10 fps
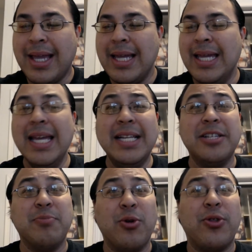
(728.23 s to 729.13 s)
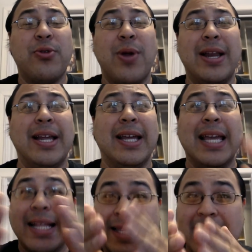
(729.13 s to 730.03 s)
it is more threatening
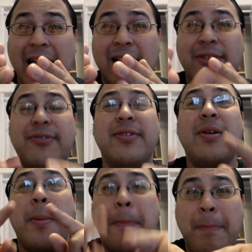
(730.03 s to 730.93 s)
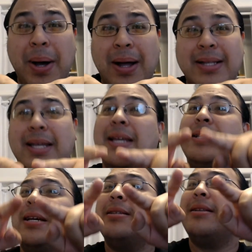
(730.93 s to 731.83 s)
itself, but it
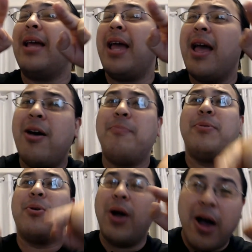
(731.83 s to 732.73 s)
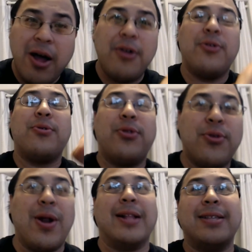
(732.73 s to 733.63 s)
doesn't help your other
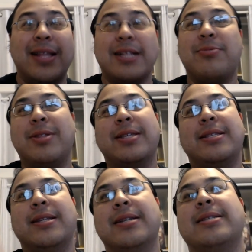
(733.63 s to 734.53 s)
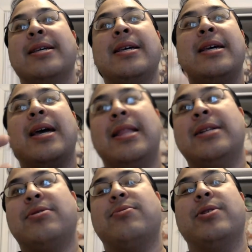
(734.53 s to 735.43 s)
threats, and that's what this does. And
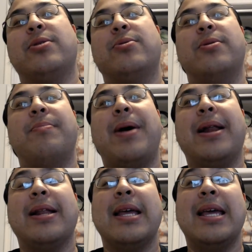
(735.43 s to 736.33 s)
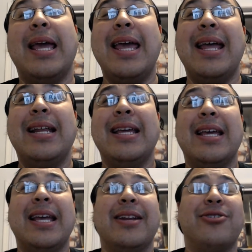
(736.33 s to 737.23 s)
that's what's really cool about it. And
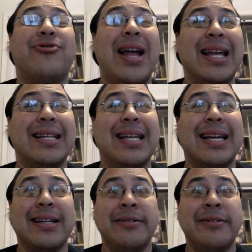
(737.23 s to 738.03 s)
in a dragon deck,